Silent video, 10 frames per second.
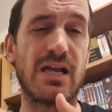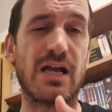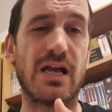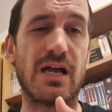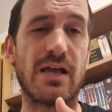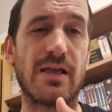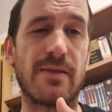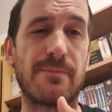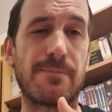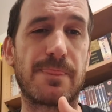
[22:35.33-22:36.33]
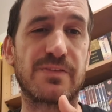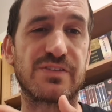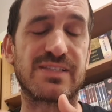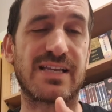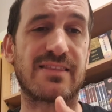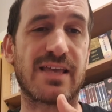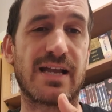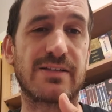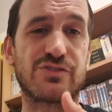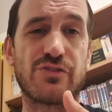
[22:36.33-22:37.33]
Um, so take
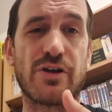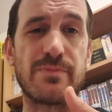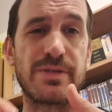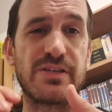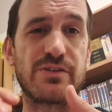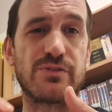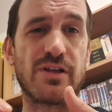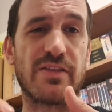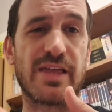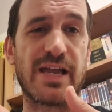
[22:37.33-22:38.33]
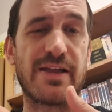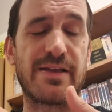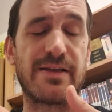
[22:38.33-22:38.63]
that, try and be good like that.